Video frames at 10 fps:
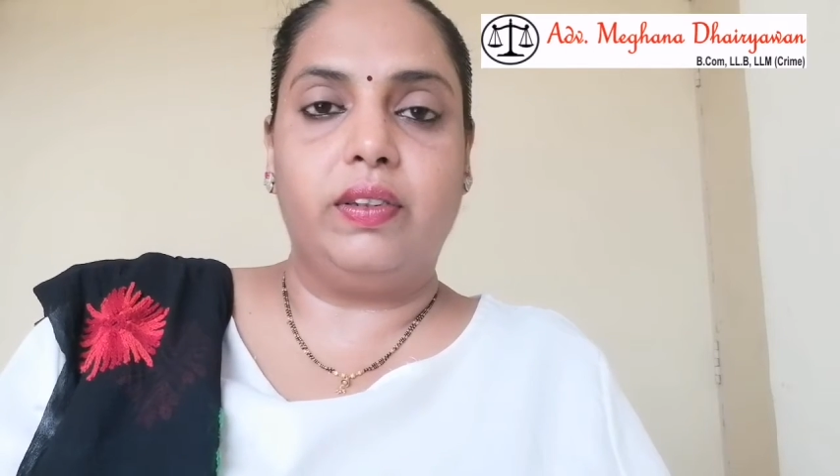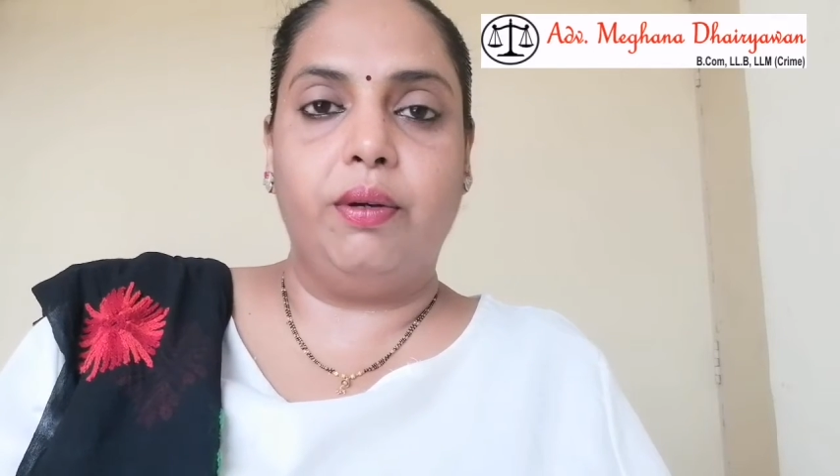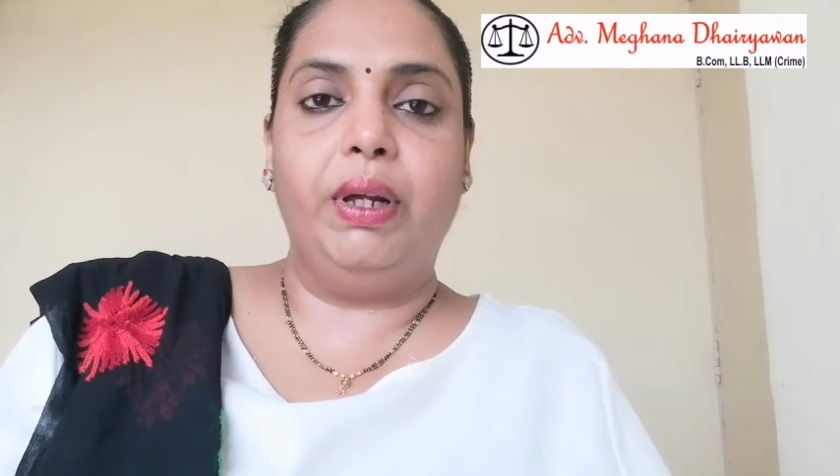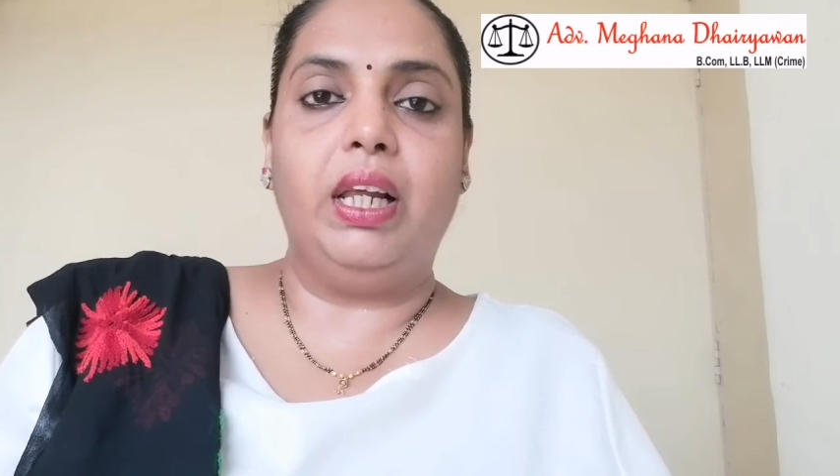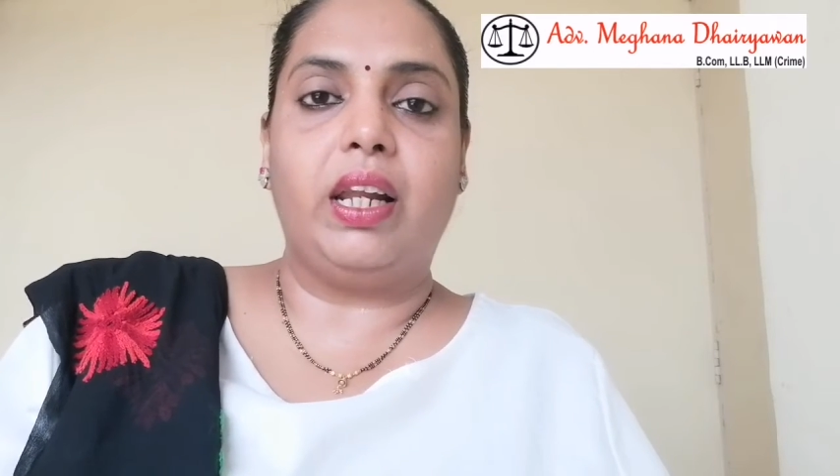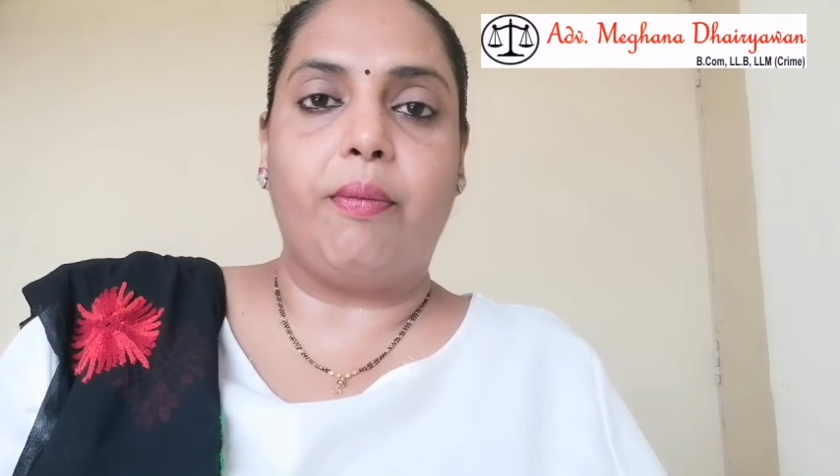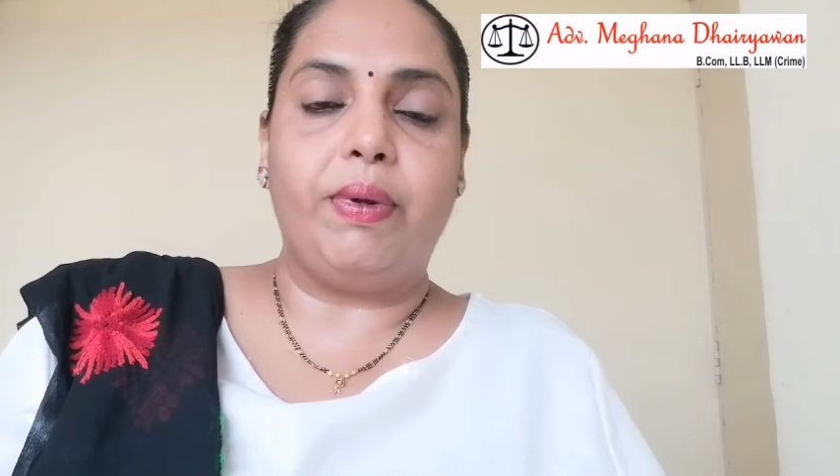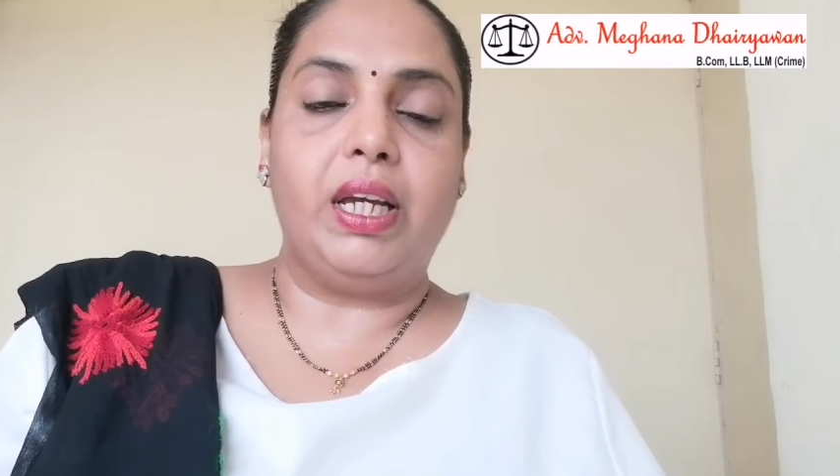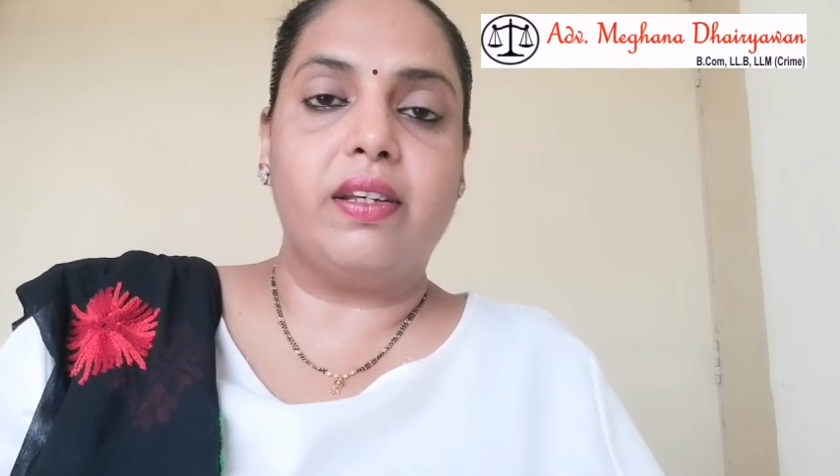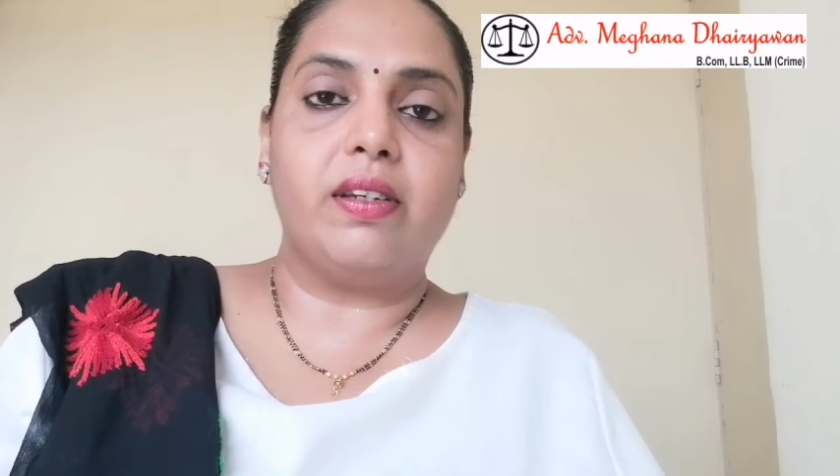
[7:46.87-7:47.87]
similar
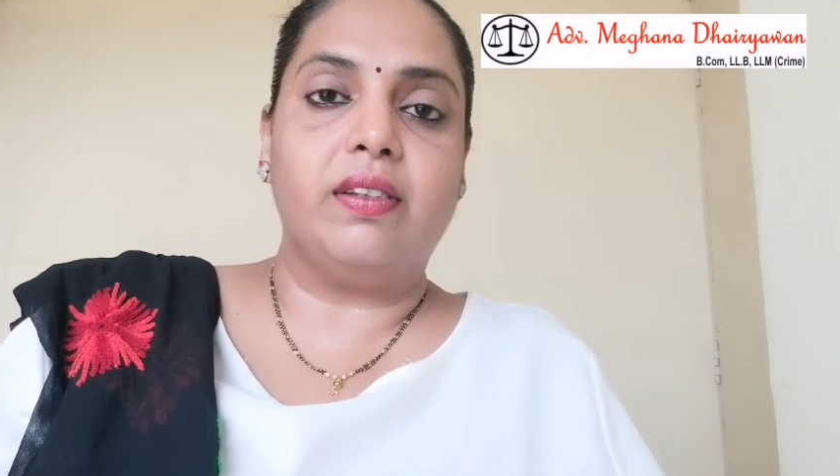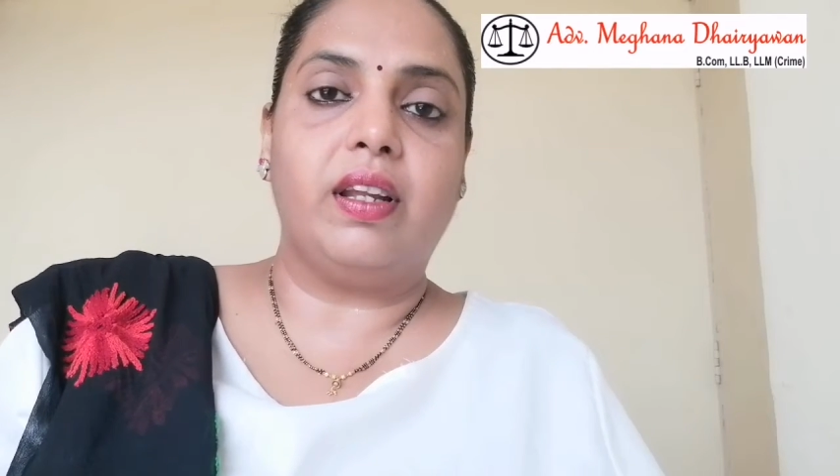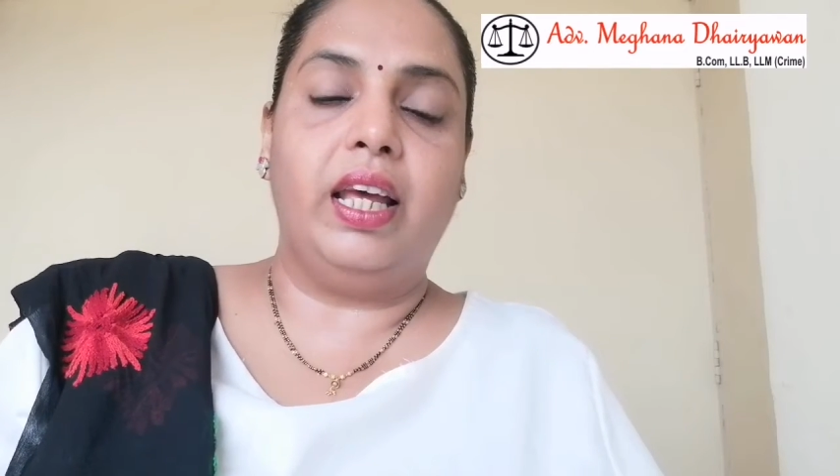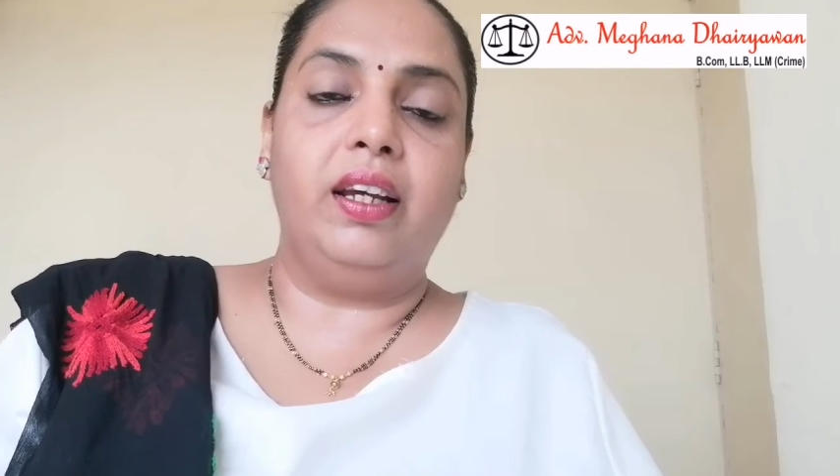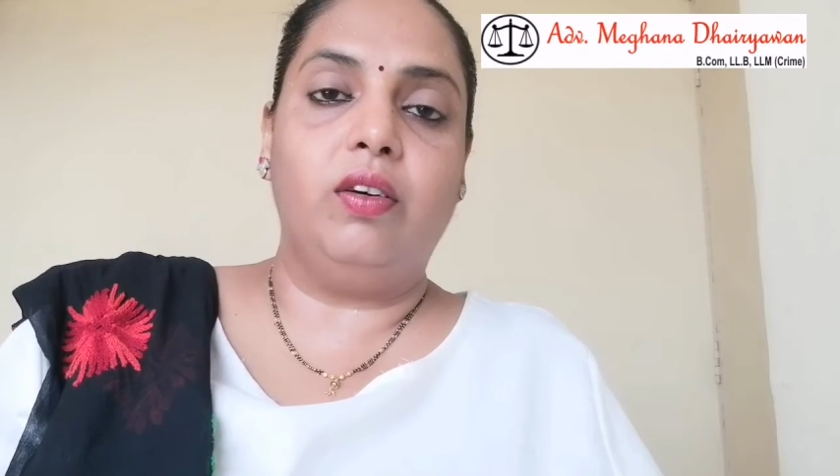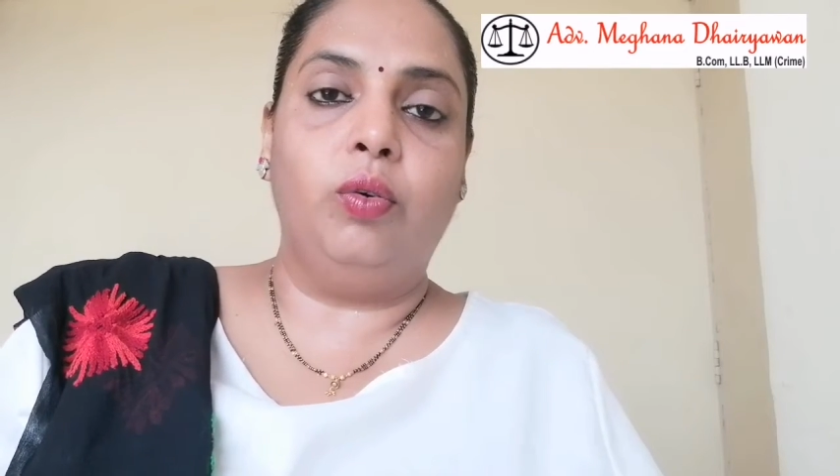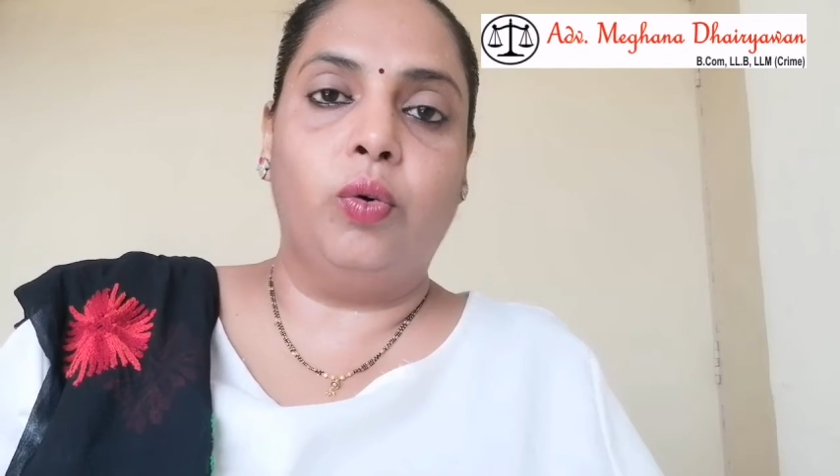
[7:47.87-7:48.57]
applications like